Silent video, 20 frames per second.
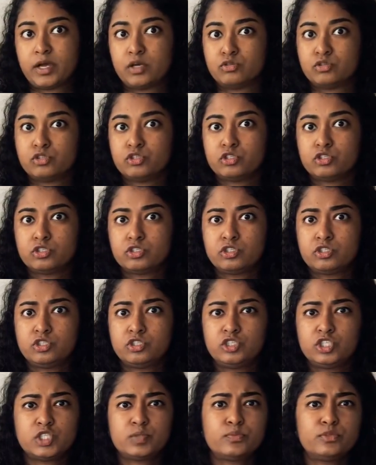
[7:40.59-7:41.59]

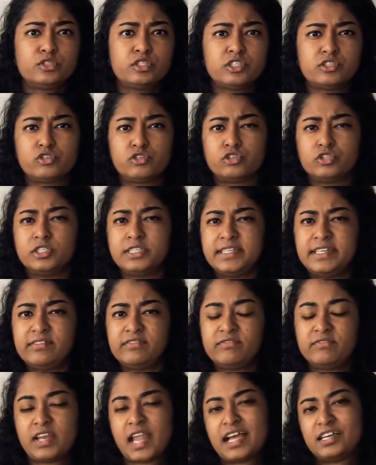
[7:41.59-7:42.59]
Just put this really
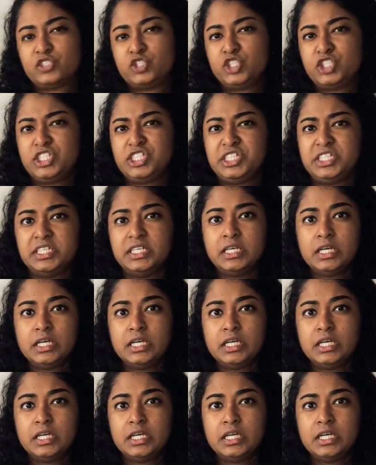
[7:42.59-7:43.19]
flashy